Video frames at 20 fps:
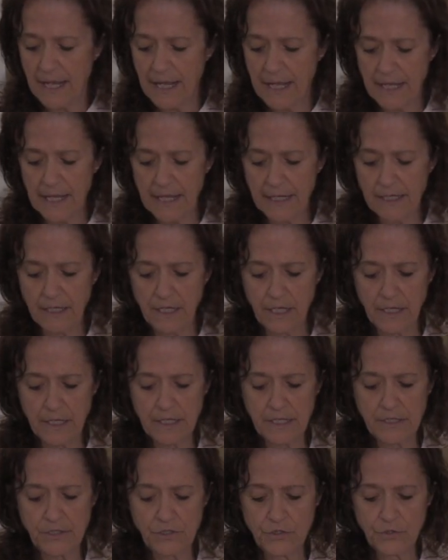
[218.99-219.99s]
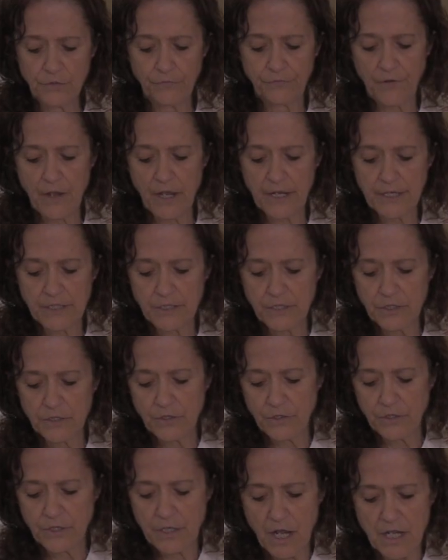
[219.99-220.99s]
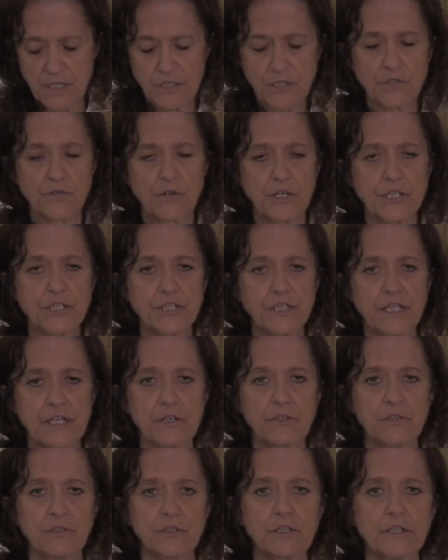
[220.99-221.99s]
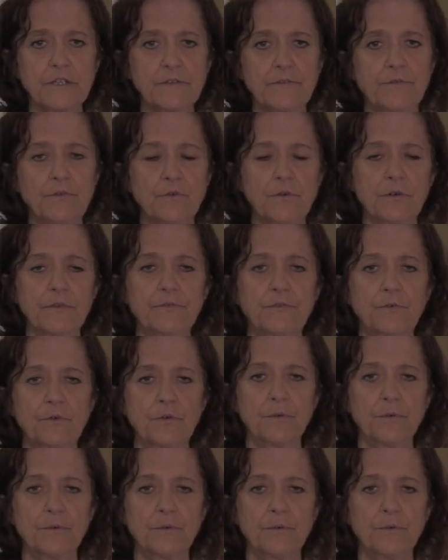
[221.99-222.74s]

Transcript: and do find, you know, the concentration that you're looking for